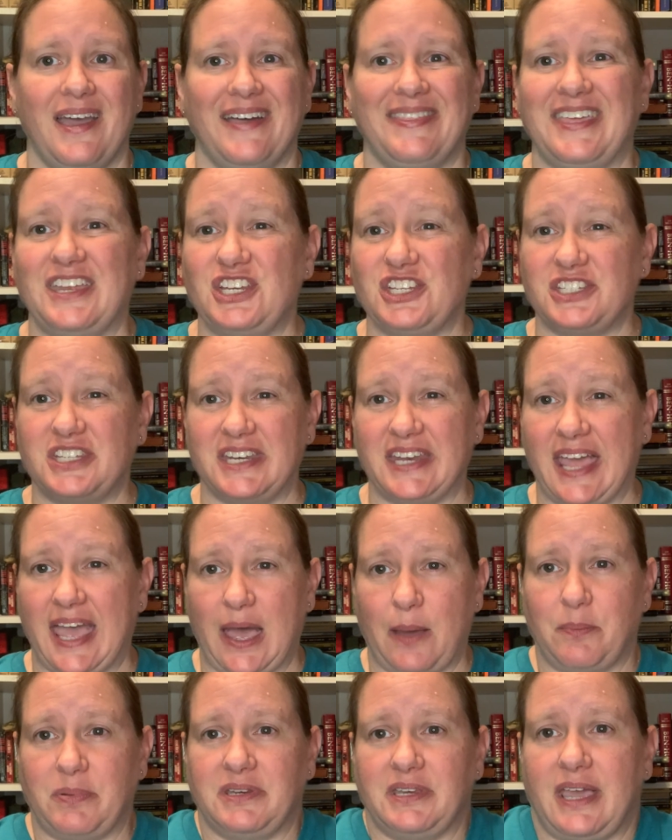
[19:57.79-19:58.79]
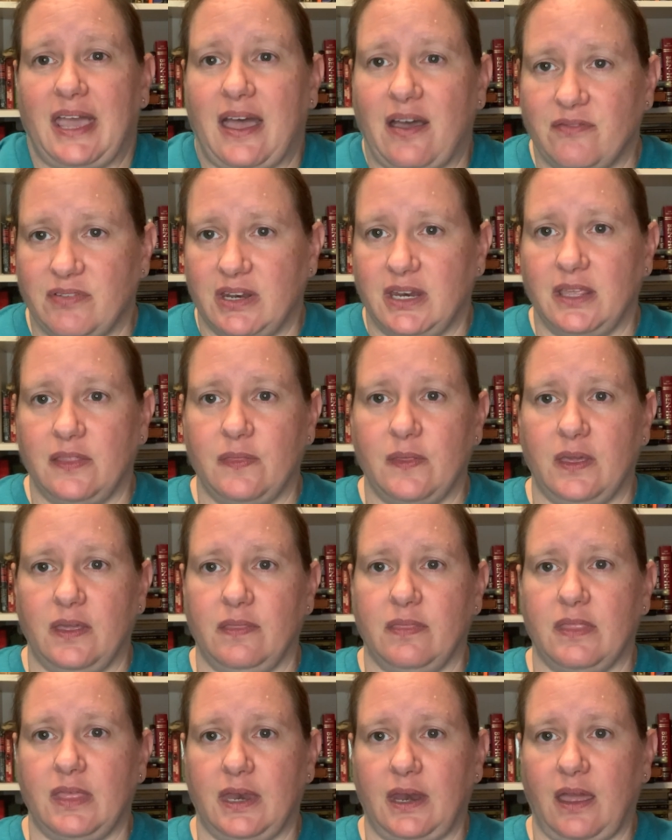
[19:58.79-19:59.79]
They just didn't happen to have
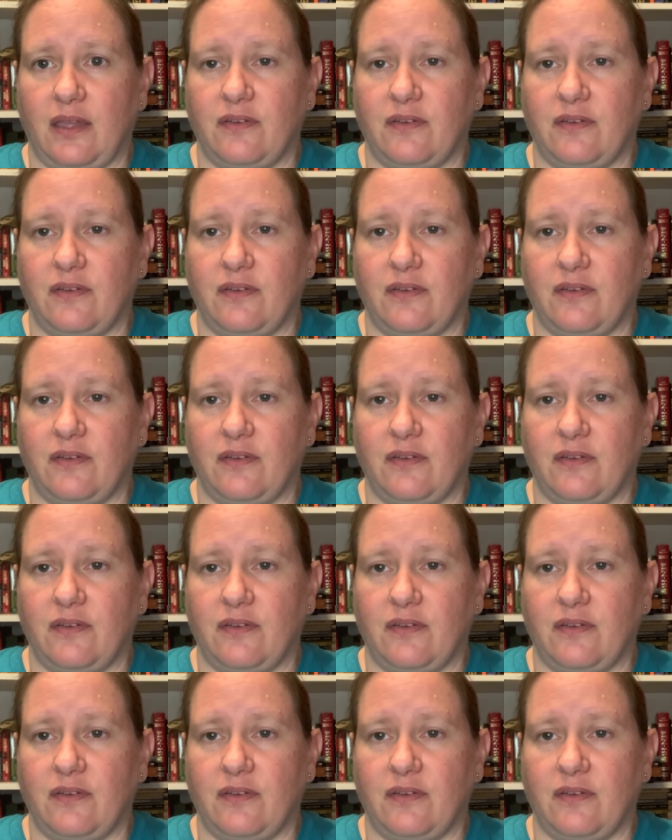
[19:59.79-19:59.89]
anything that I